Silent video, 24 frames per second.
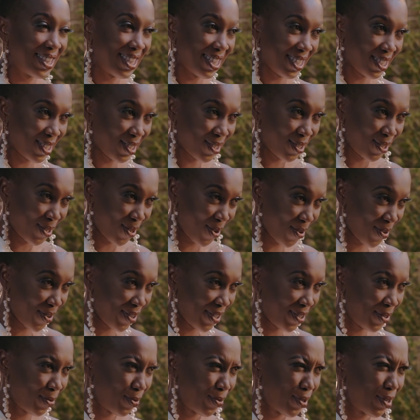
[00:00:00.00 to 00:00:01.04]
the
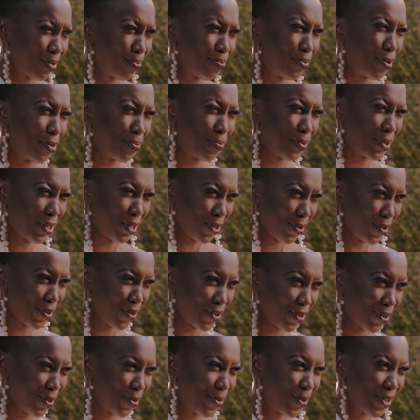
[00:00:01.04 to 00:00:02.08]
song with Bob
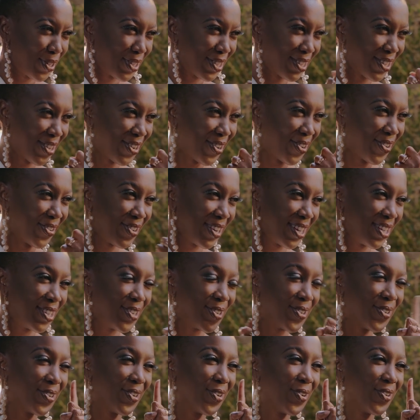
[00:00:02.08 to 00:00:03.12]
Kiyoko, was on
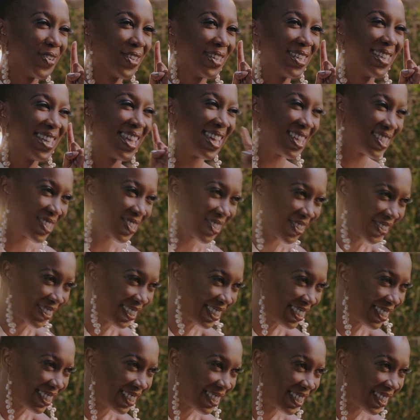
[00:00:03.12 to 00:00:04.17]
radio on Nation.